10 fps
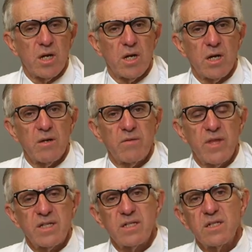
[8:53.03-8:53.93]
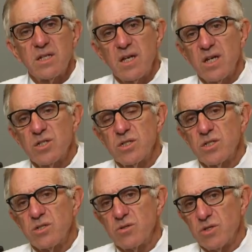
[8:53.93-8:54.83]
that's an indication
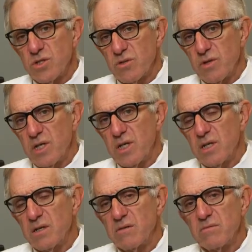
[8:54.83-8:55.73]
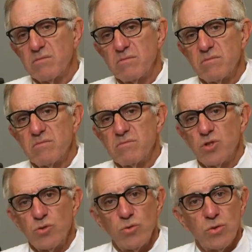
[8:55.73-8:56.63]
to do the screening
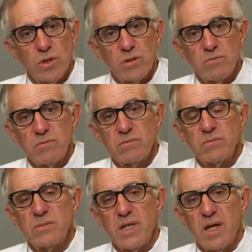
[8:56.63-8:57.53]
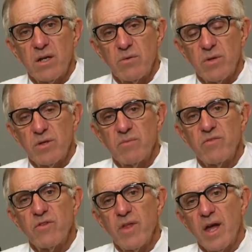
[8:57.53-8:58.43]
tool, the algorithm
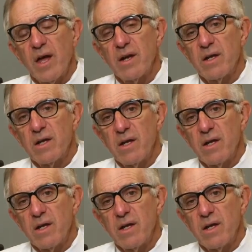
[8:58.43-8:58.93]
for that.